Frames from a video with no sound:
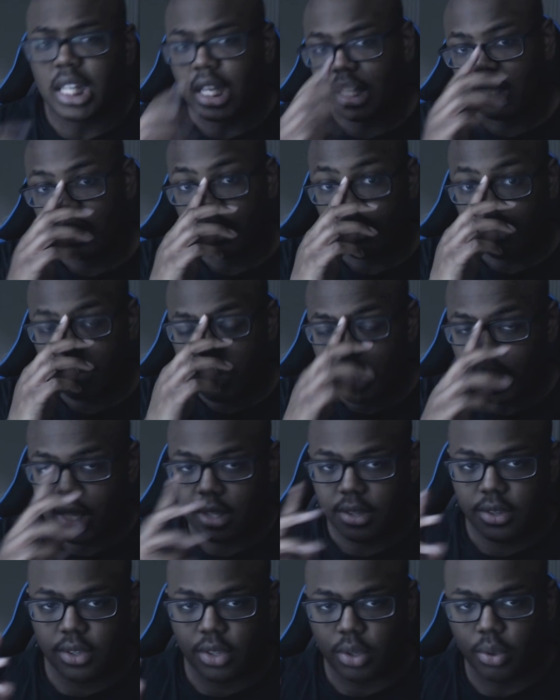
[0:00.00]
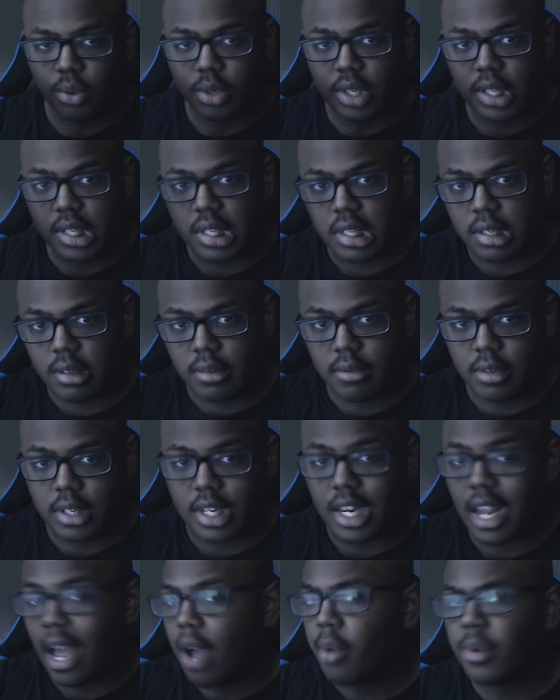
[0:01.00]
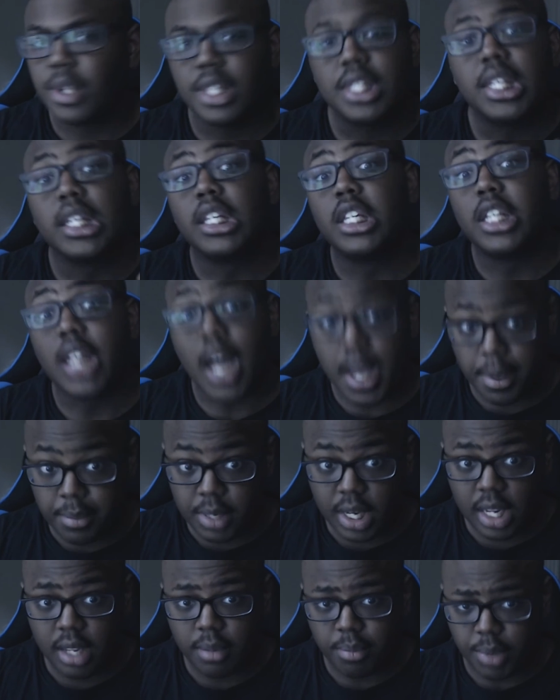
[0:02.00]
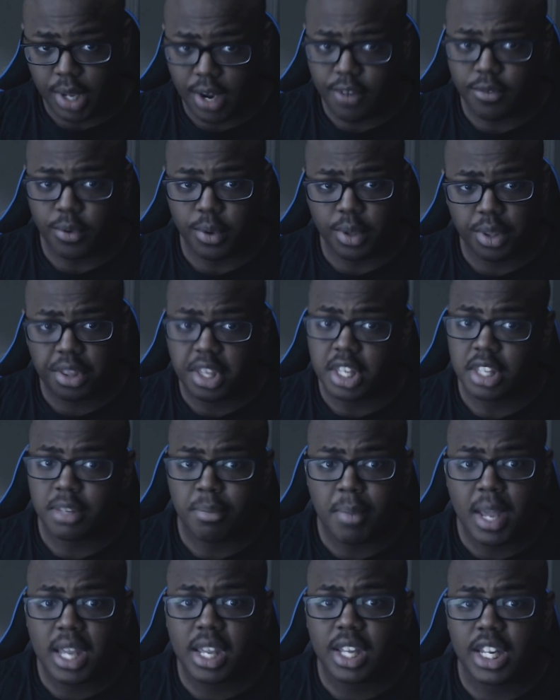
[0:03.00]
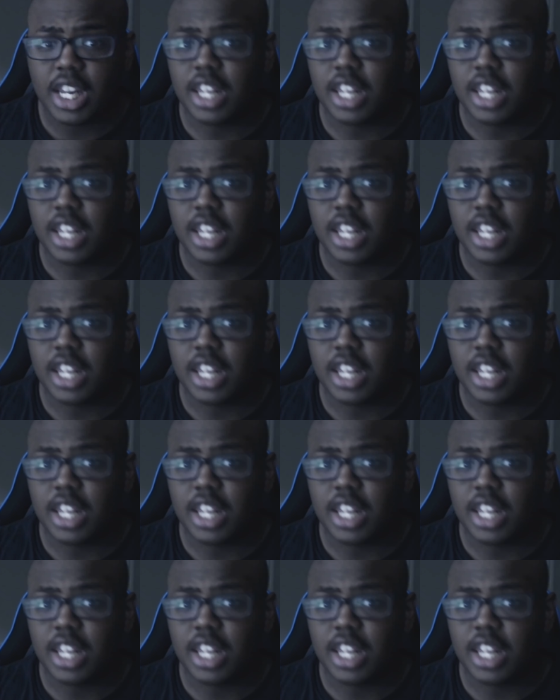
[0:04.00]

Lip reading: Gundam tends to, I don't want to say dominate, but everyone thinks mecha,